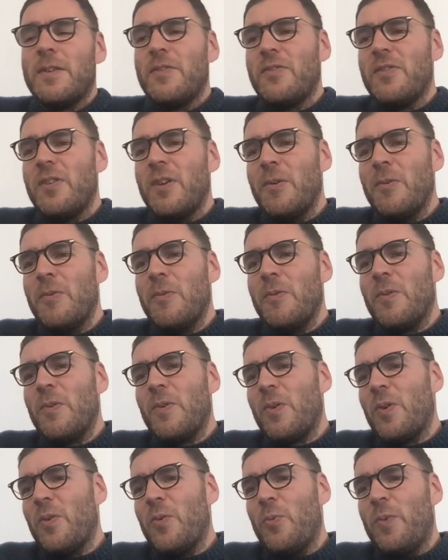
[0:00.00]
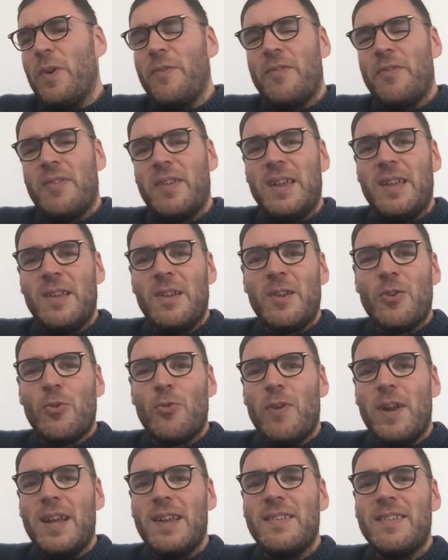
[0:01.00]
So we've seen
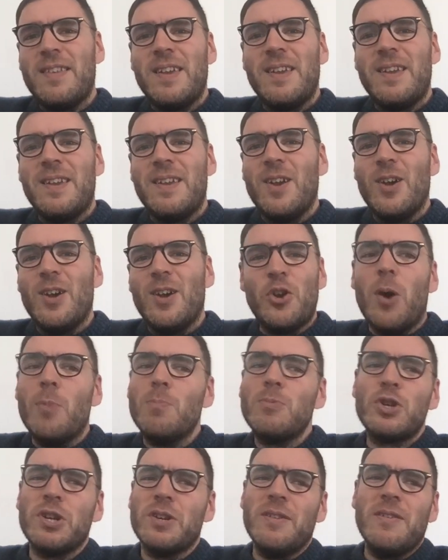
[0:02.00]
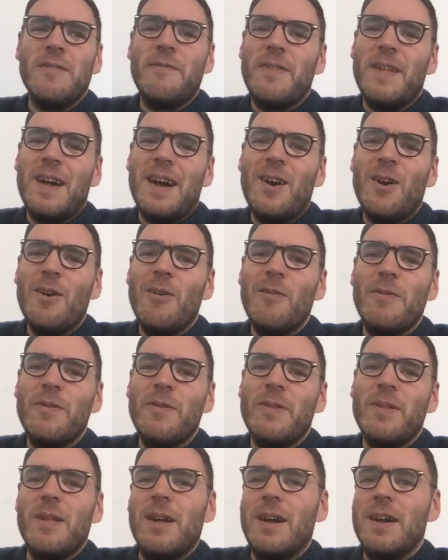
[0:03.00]
crazy adoption of that over
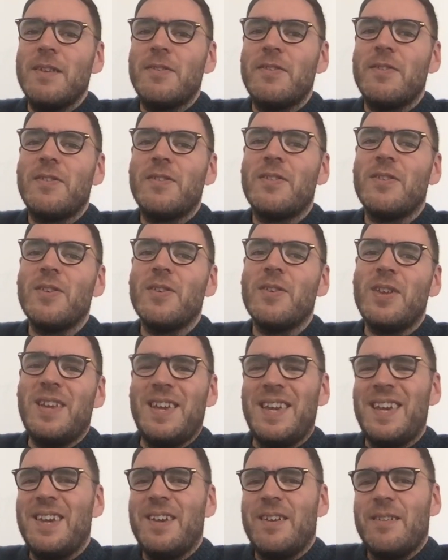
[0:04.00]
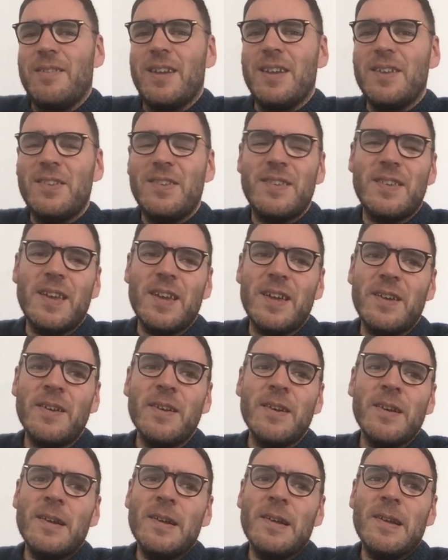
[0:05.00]
the last year, let's say,
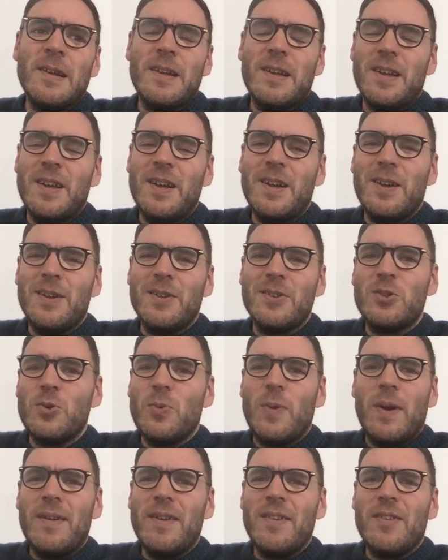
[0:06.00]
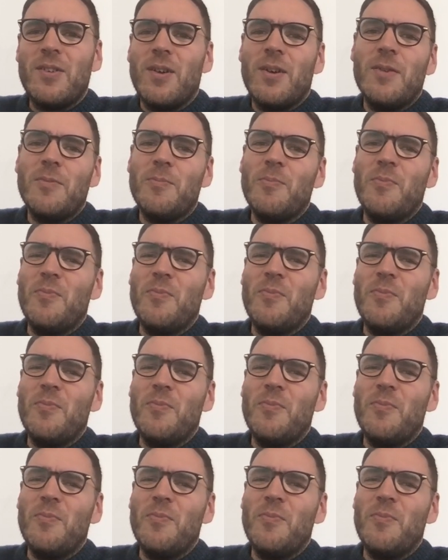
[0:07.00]
to where it's got